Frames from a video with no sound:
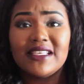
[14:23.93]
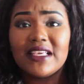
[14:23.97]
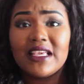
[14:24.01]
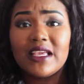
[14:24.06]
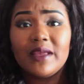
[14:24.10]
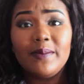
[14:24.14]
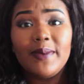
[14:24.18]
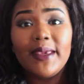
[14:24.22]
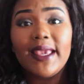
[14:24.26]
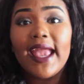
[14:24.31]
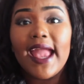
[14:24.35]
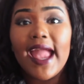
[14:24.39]
it
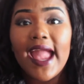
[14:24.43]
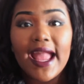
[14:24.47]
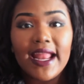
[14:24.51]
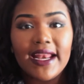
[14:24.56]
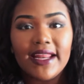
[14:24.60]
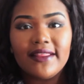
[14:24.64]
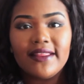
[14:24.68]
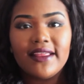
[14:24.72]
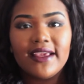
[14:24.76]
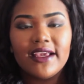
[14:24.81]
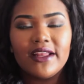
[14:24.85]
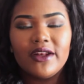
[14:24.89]
could be
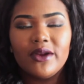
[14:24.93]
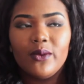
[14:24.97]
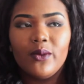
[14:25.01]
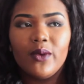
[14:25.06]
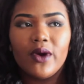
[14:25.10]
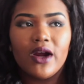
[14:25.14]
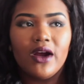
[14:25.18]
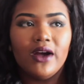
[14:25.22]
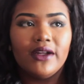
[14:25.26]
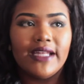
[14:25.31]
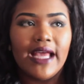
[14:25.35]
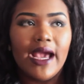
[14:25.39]
anything in the
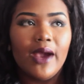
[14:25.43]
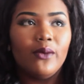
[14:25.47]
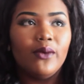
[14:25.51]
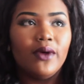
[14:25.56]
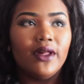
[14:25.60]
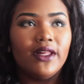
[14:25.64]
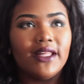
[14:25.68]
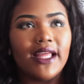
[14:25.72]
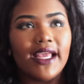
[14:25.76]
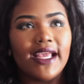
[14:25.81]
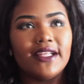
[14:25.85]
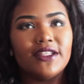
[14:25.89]
world, I
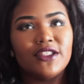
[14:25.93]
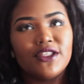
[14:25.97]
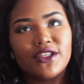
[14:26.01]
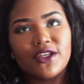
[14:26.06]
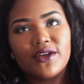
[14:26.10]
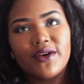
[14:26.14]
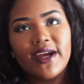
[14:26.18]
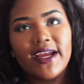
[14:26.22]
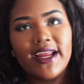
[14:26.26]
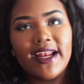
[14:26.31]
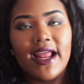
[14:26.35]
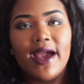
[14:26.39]
will answer it,